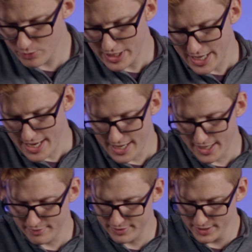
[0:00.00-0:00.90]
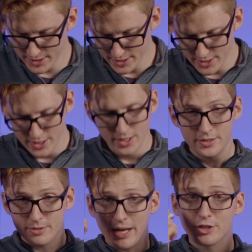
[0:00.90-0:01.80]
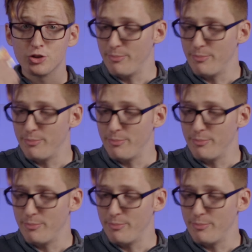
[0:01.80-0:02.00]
we have some extra